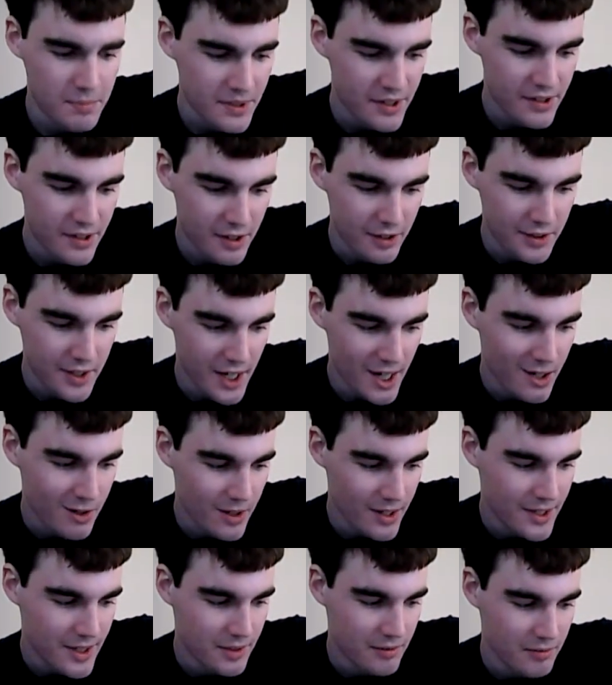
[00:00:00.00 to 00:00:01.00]
until now
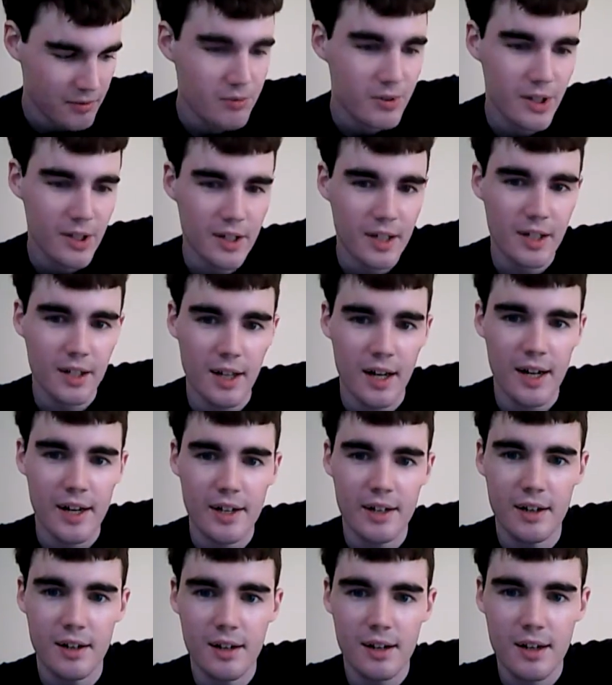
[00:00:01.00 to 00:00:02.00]
I didn't really
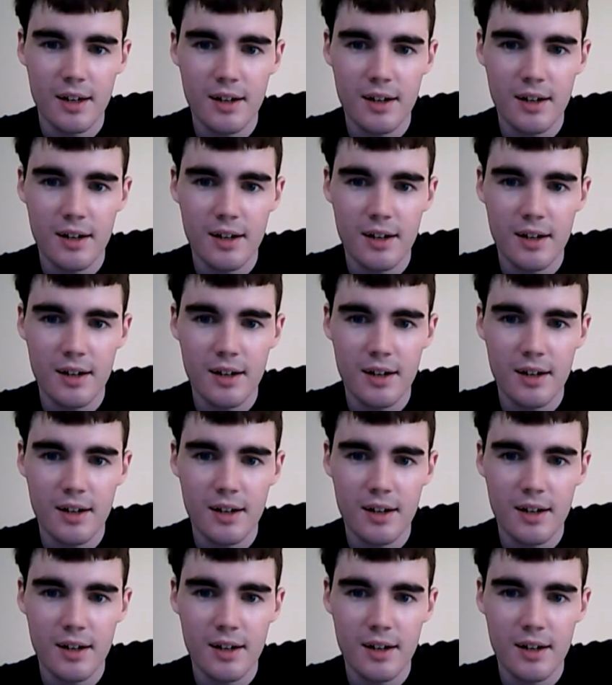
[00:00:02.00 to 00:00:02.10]
like,